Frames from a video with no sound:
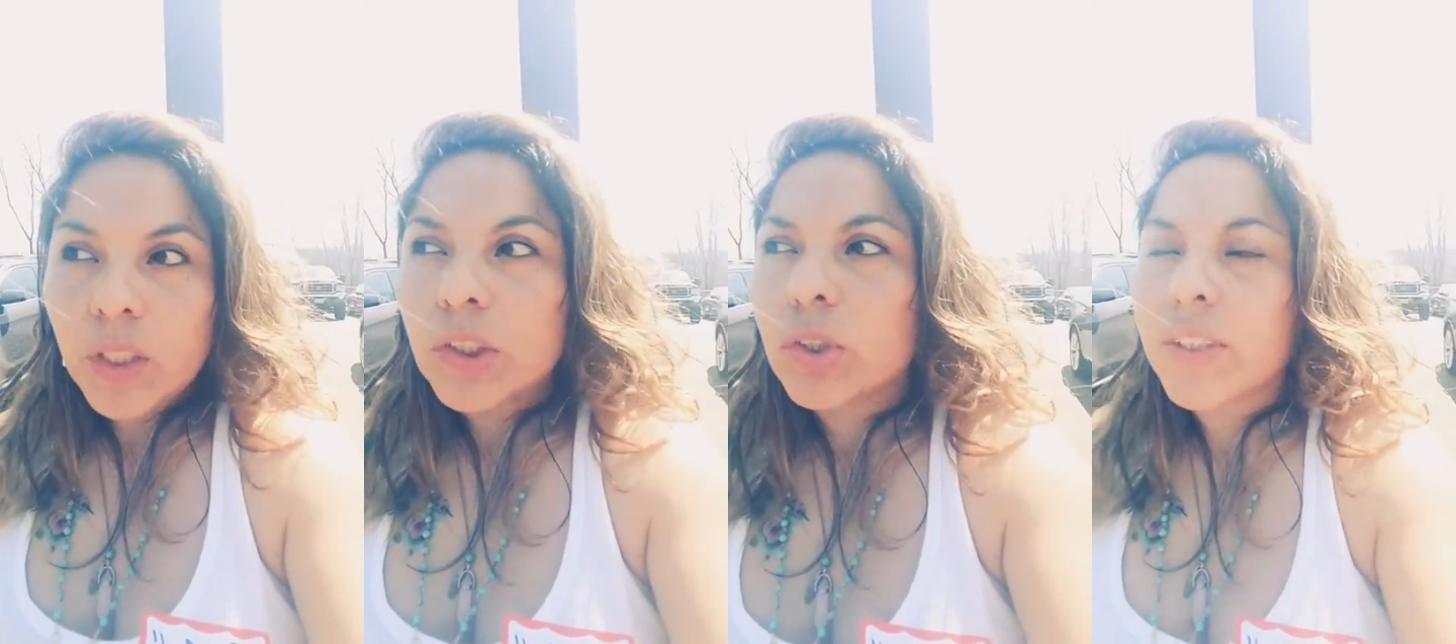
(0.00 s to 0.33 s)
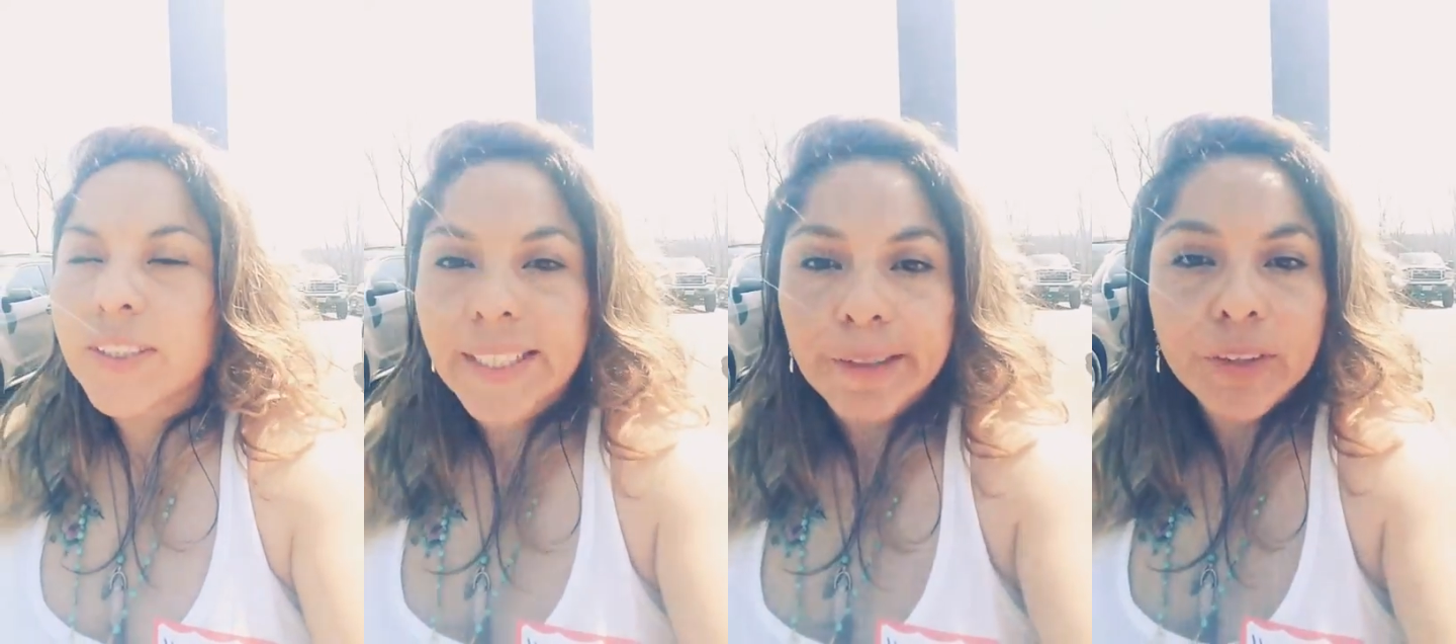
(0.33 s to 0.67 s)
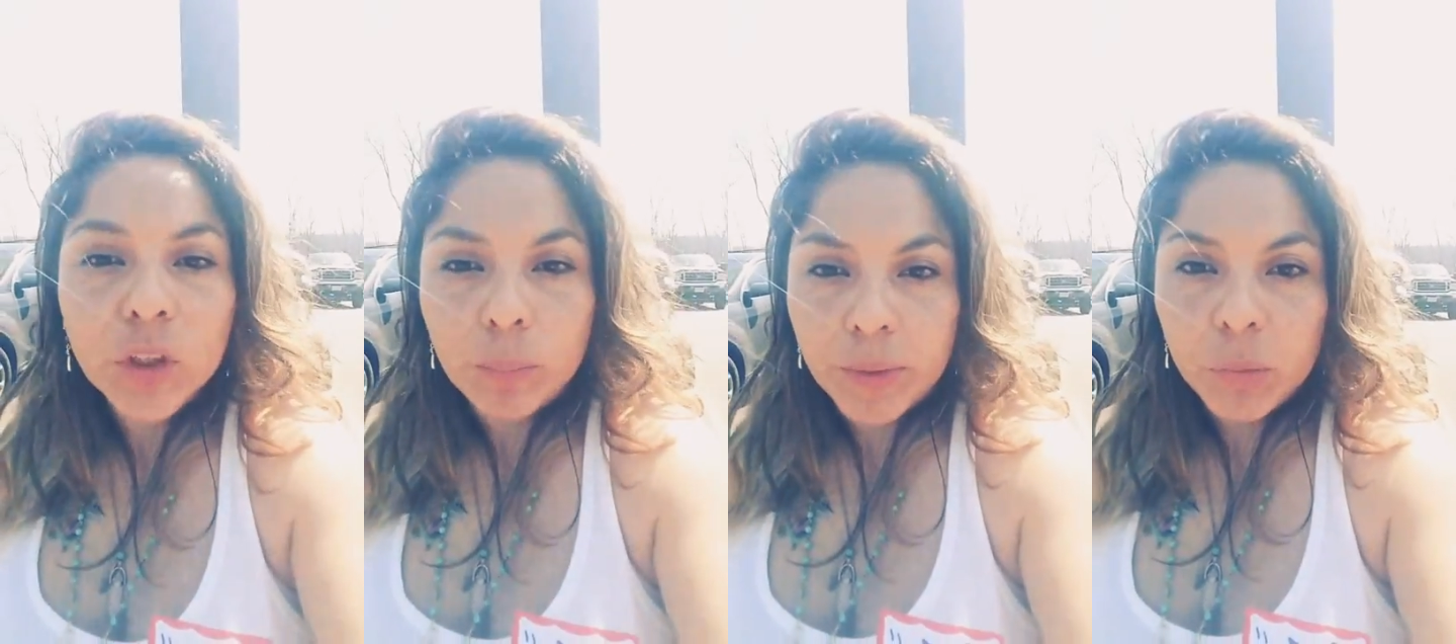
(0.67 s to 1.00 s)
So it's scary
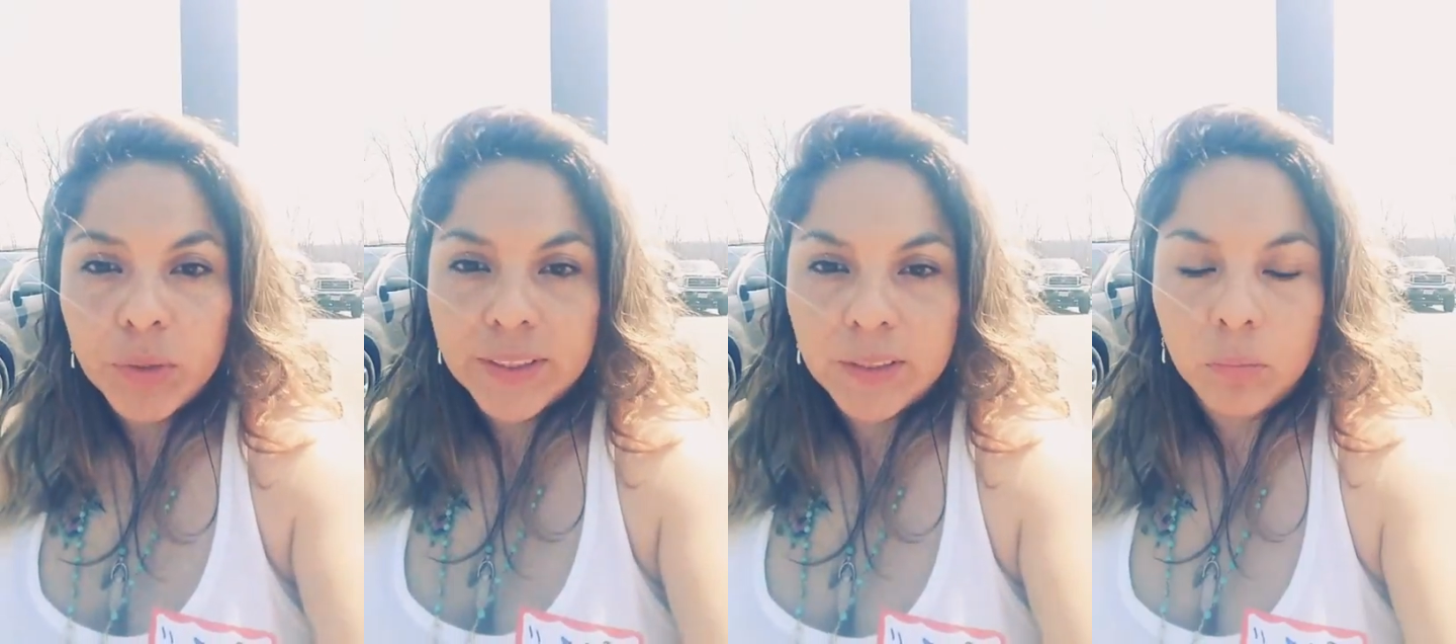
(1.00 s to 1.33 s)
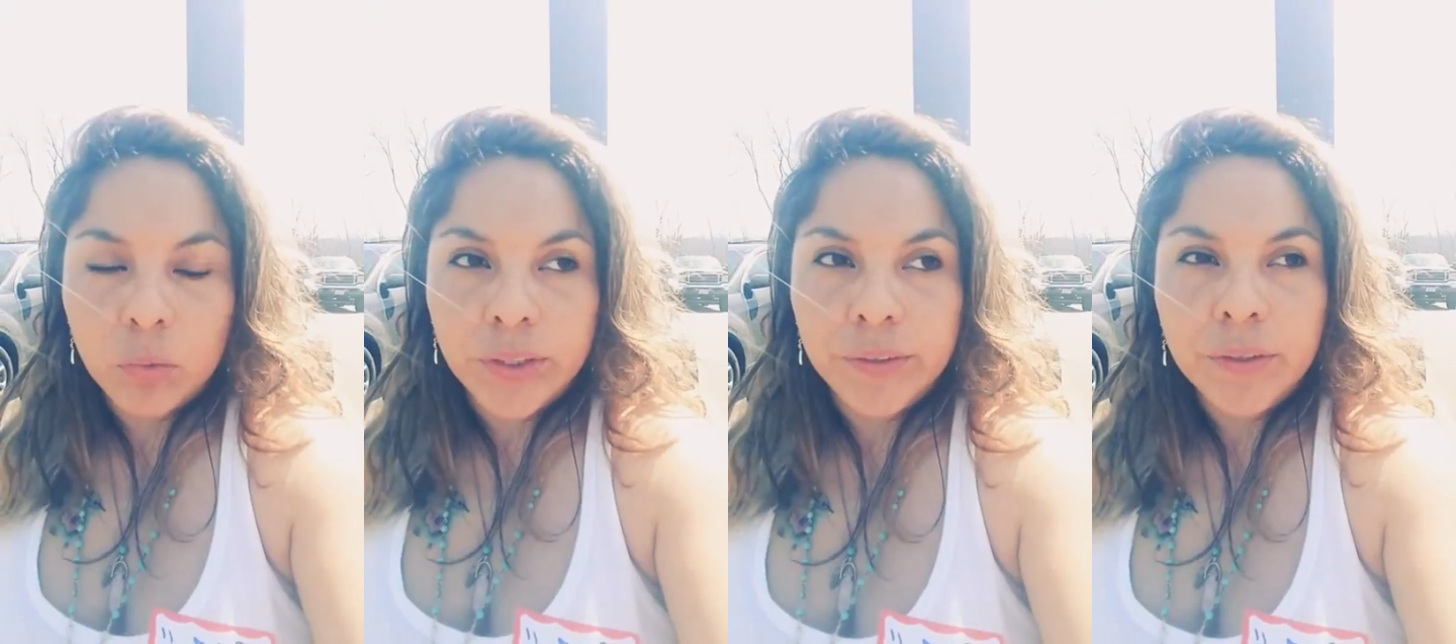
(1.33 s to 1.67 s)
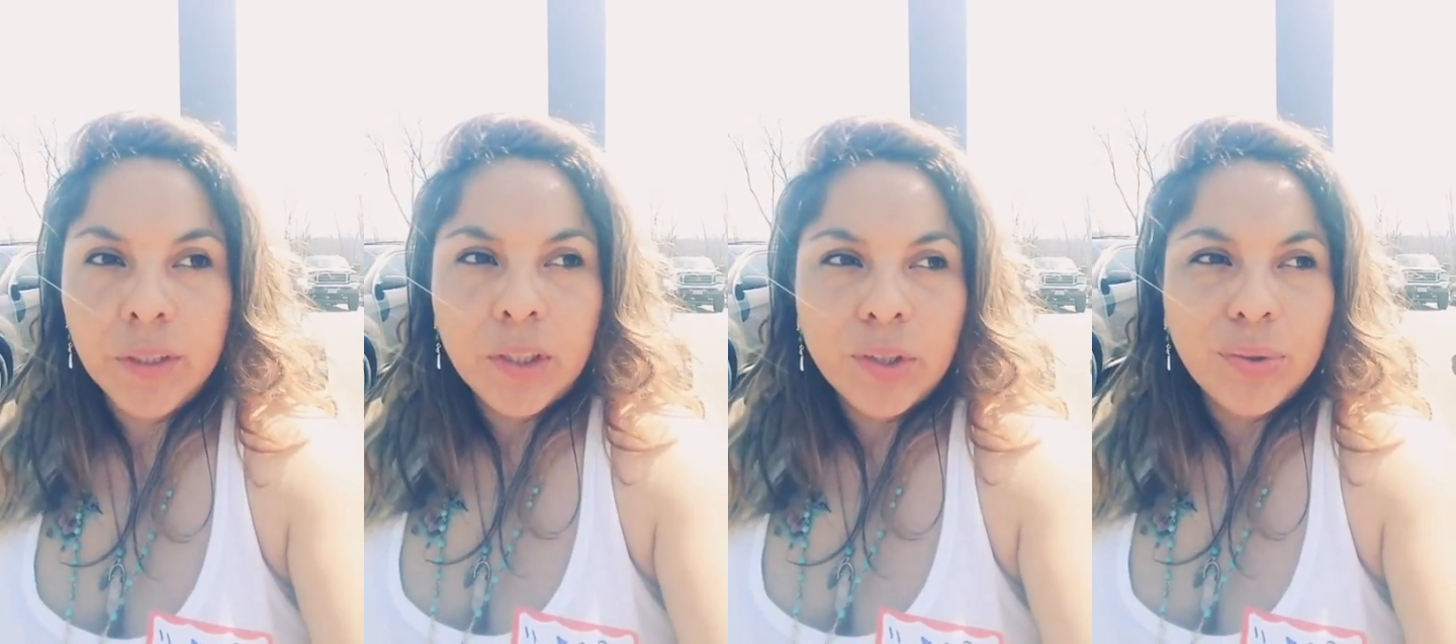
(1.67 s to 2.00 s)
to be with someone
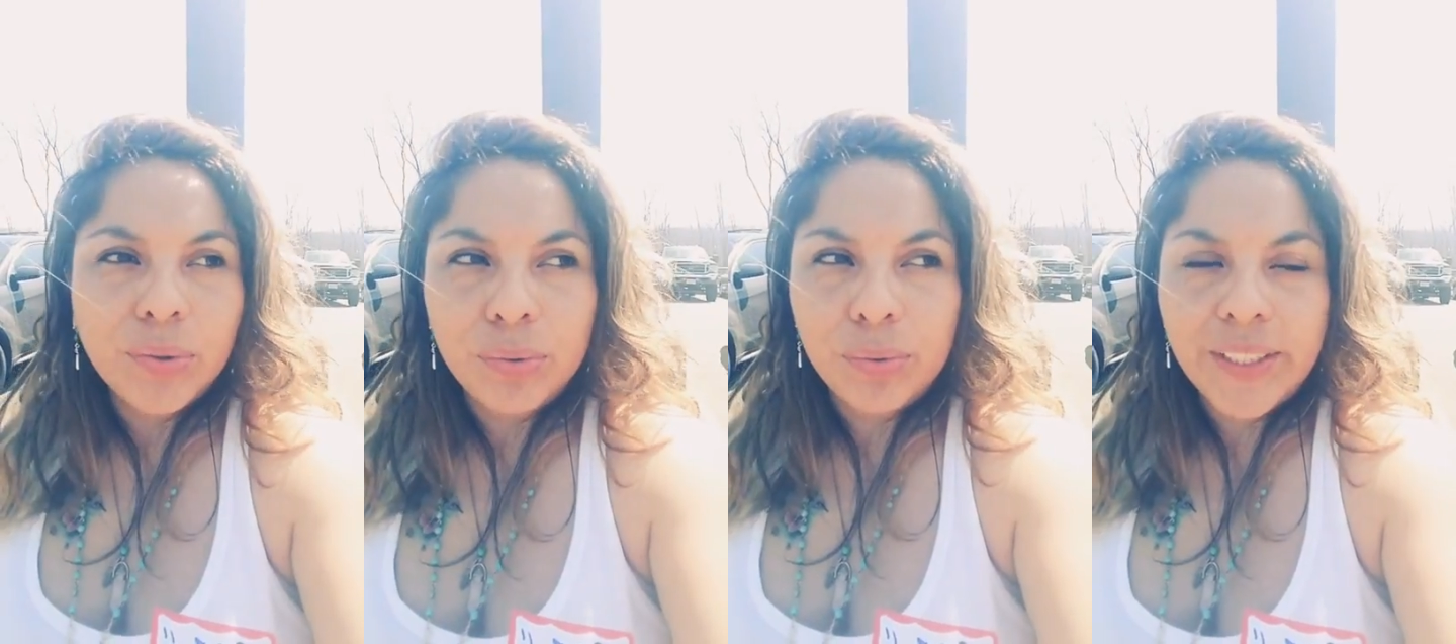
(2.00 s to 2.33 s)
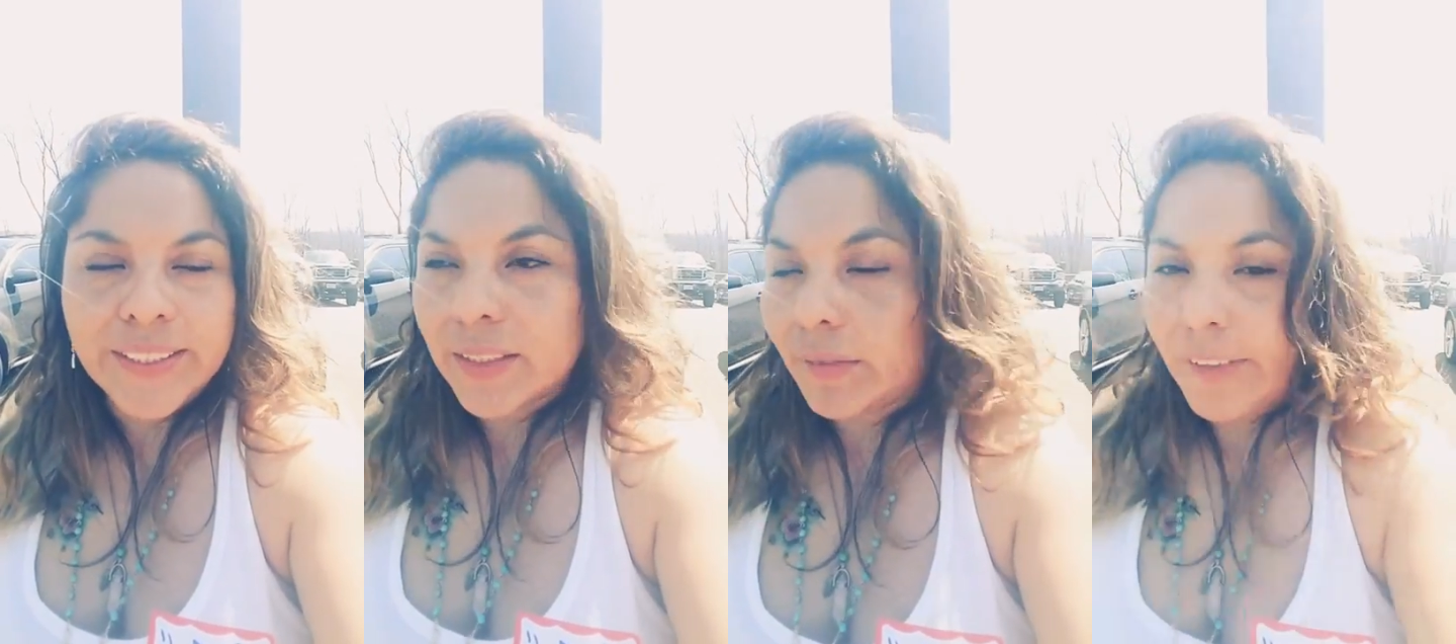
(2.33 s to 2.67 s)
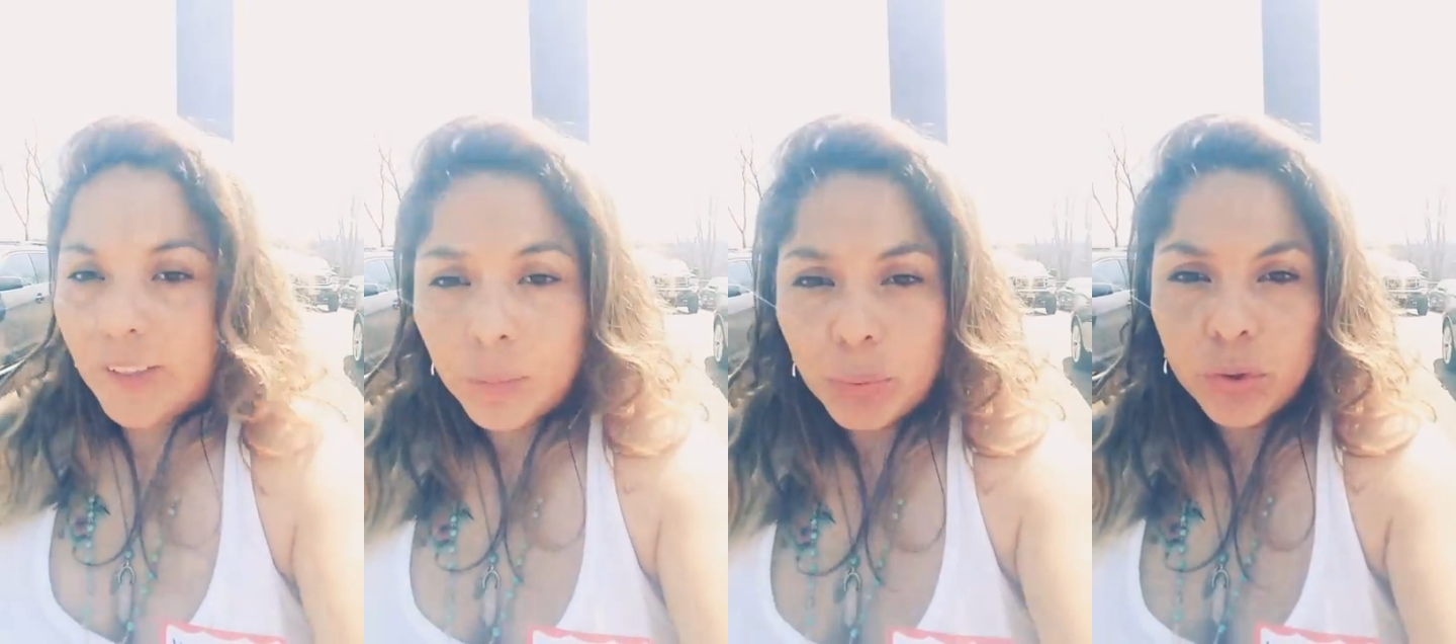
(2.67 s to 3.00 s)
who isn't
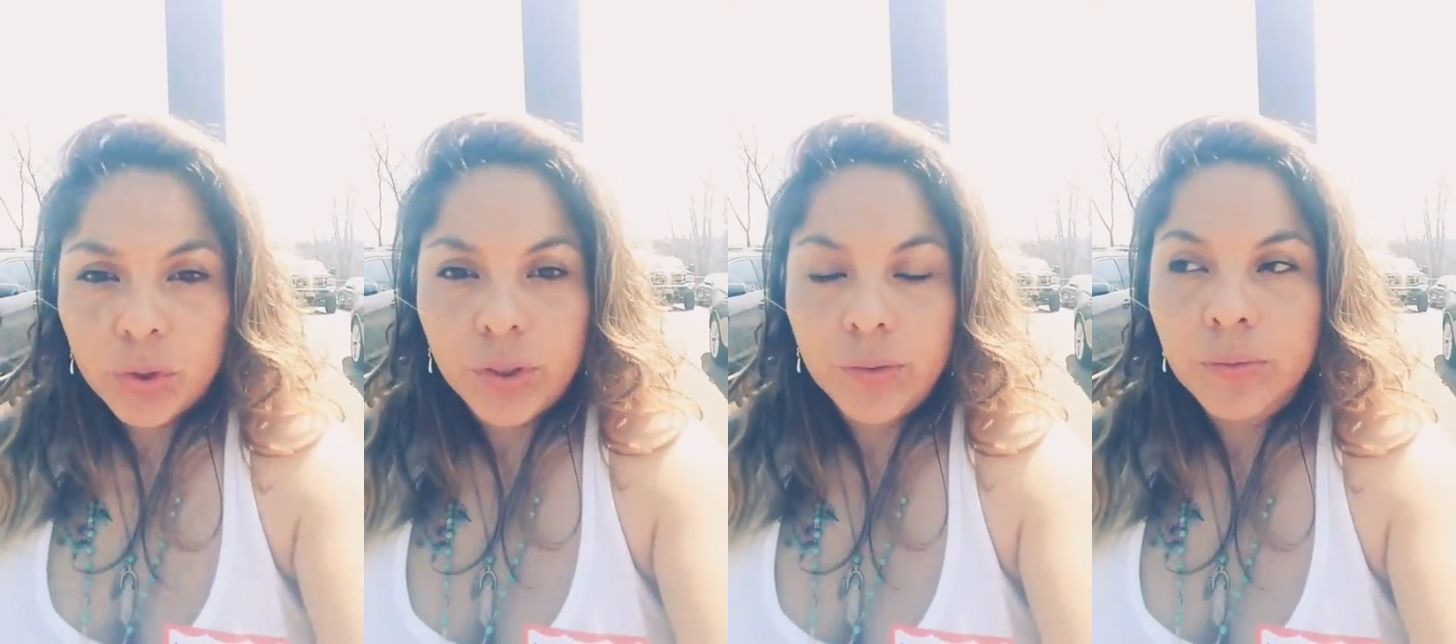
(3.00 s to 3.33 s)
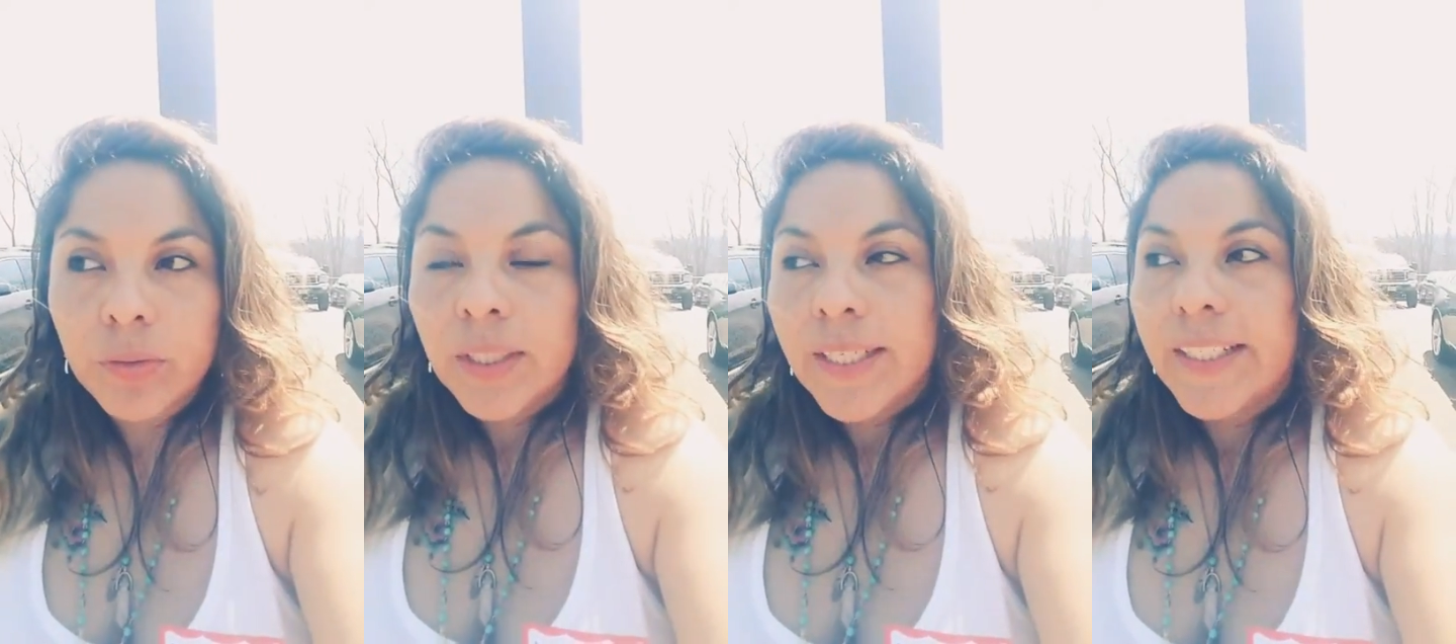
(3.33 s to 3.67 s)
available to you.